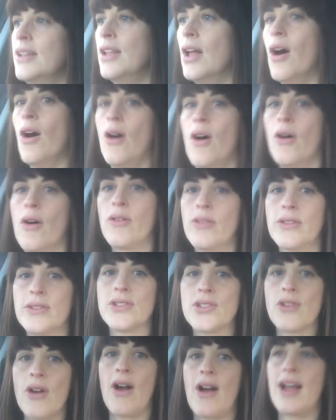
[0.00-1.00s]

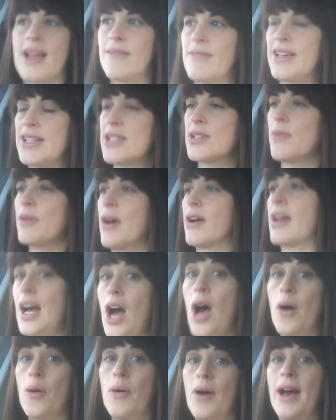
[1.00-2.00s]
long drive into work.
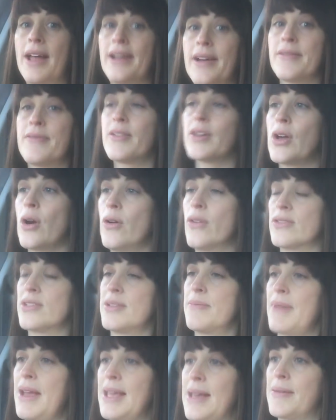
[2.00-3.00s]
Oh, and I forgot
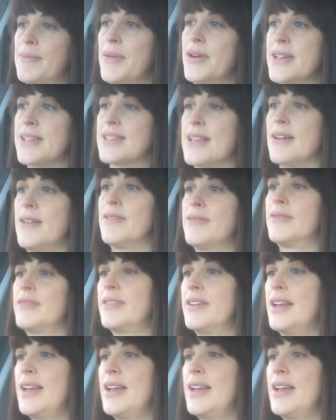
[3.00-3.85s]
to make myself